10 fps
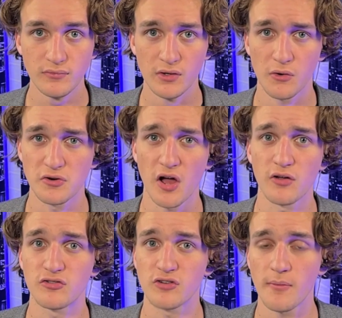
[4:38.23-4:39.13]
or
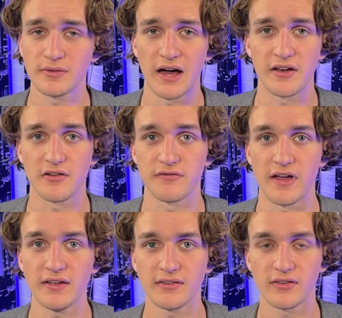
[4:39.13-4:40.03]
Donald Trump lie to their
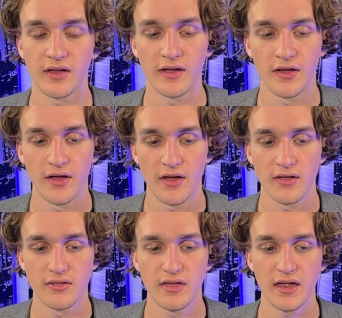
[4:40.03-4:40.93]
face,
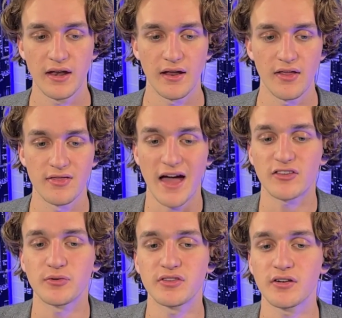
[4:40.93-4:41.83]
then
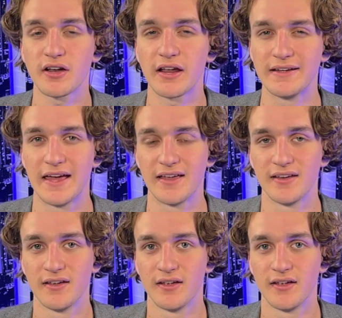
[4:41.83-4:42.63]
that's what they're going to get.